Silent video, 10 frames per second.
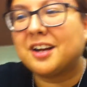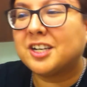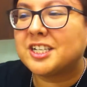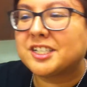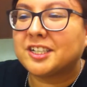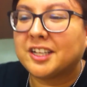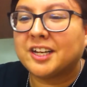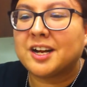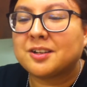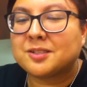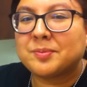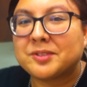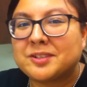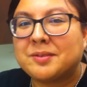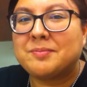Originally, I was
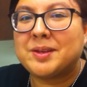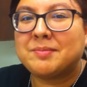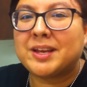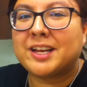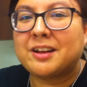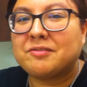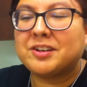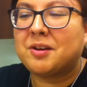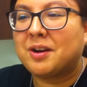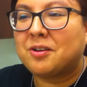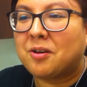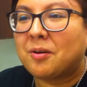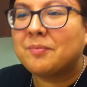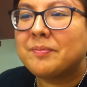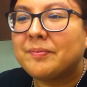supposed to be making a video at
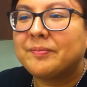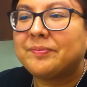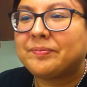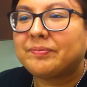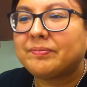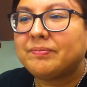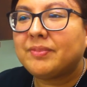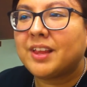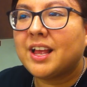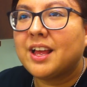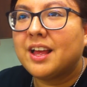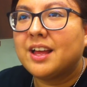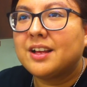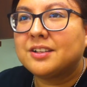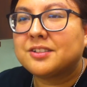home,
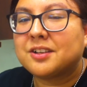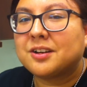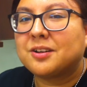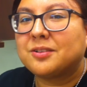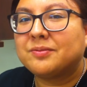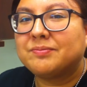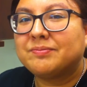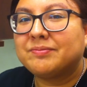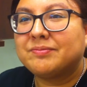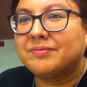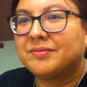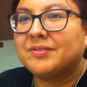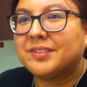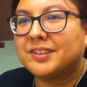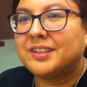so
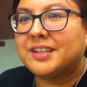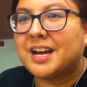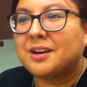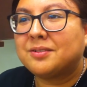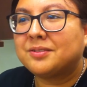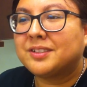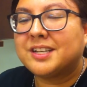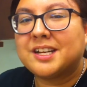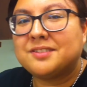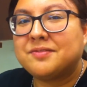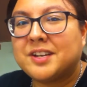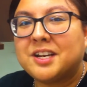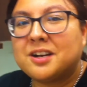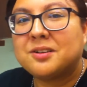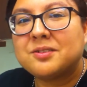now today's
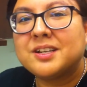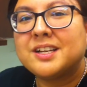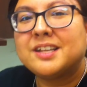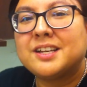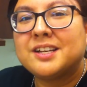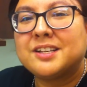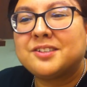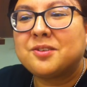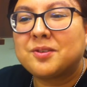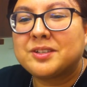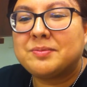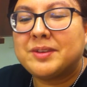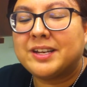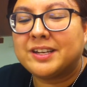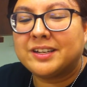video is going
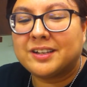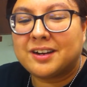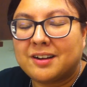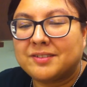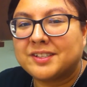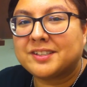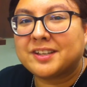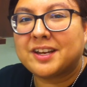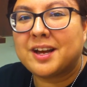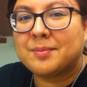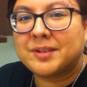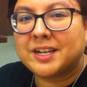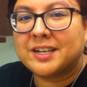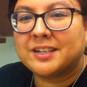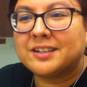to be obviously
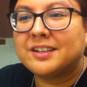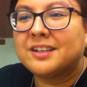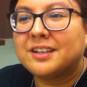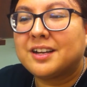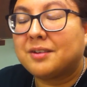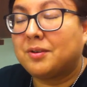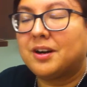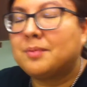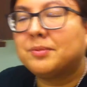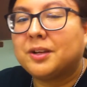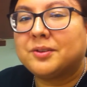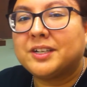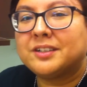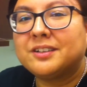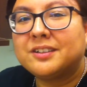updated, well,
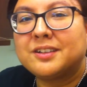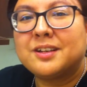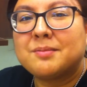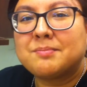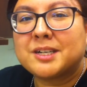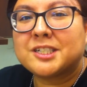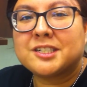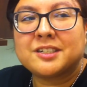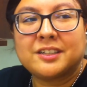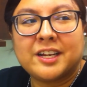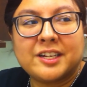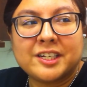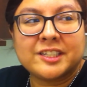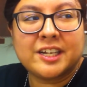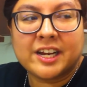uploaded much
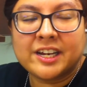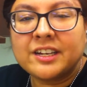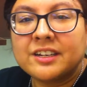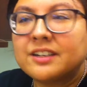later today.